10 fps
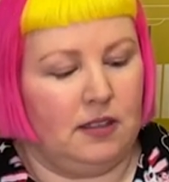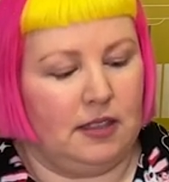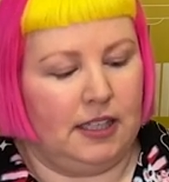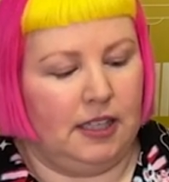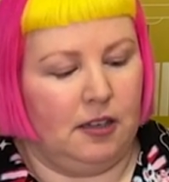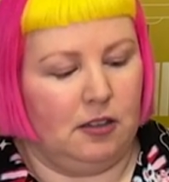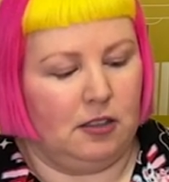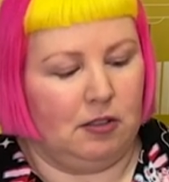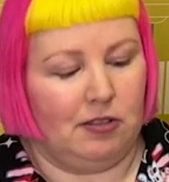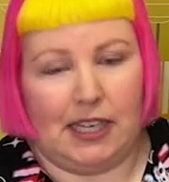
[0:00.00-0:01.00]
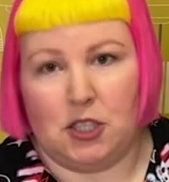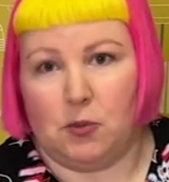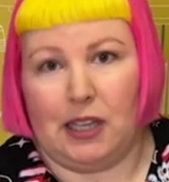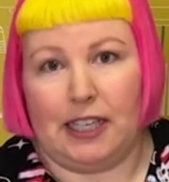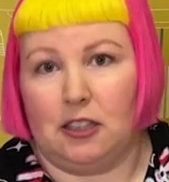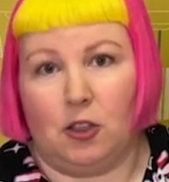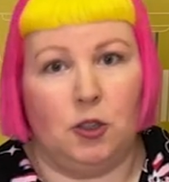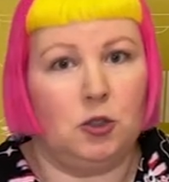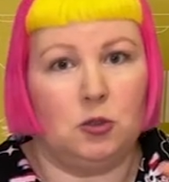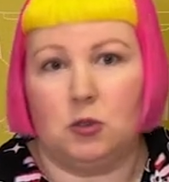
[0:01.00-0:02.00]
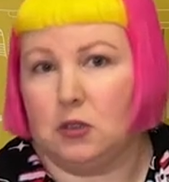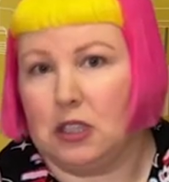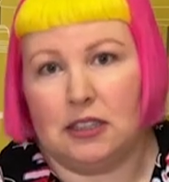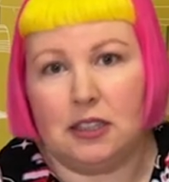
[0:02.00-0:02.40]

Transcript: they yeah, arranged with like a local